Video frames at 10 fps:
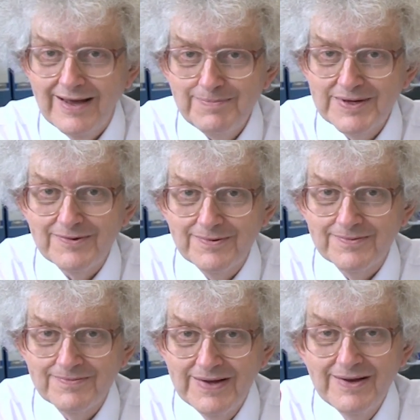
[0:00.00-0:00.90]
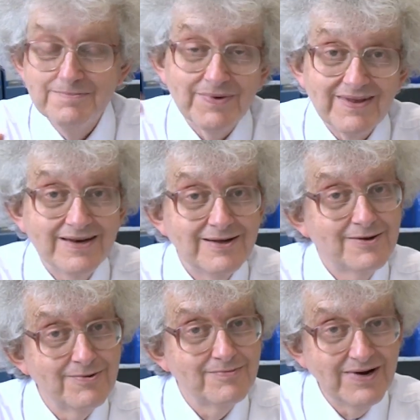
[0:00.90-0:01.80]
chemical, but then he
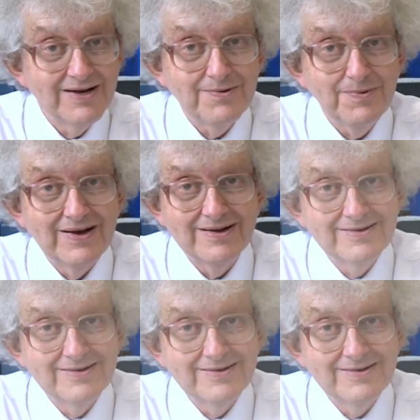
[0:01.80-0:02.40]
got really quite